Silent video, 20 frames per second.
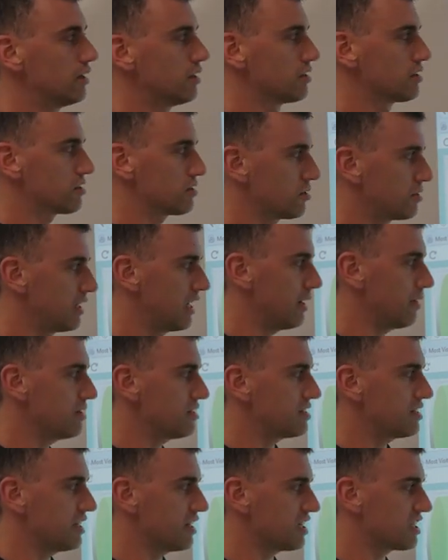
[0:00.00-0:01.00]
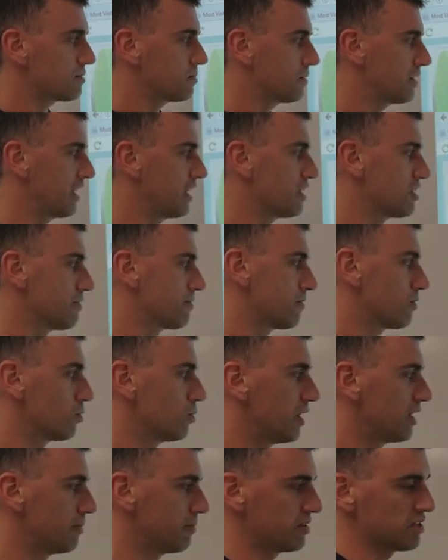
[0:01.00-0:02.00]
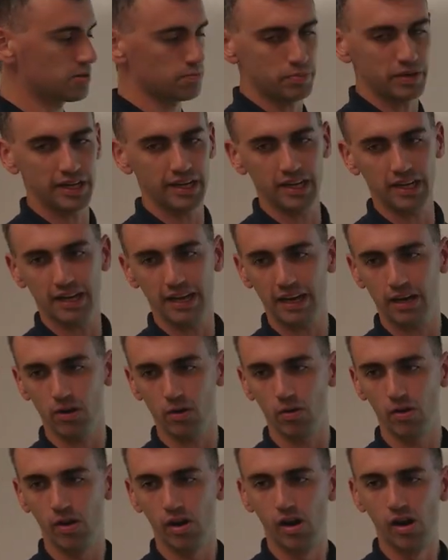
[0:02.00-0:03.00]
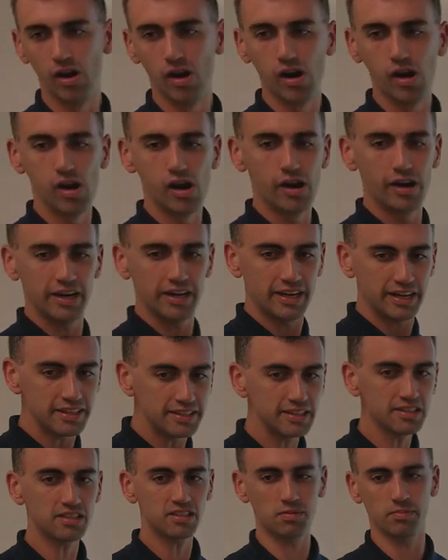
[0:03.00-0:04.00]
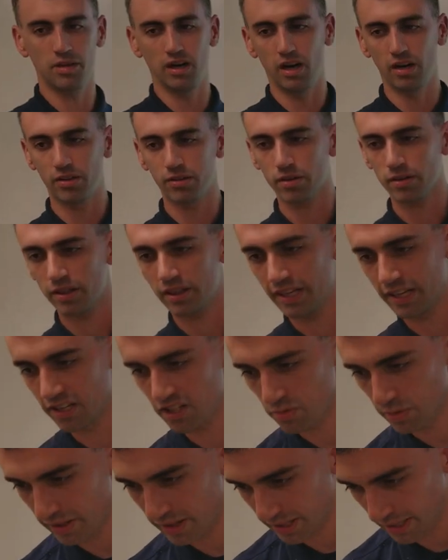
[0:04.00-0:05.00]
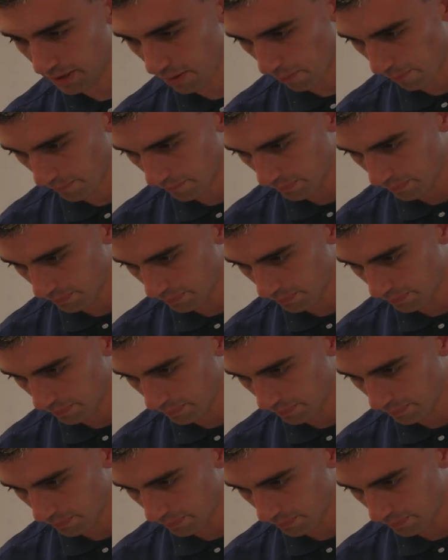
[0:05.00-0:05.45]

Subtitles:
So that was the explanation for what it must be. Now, he did some other things with it.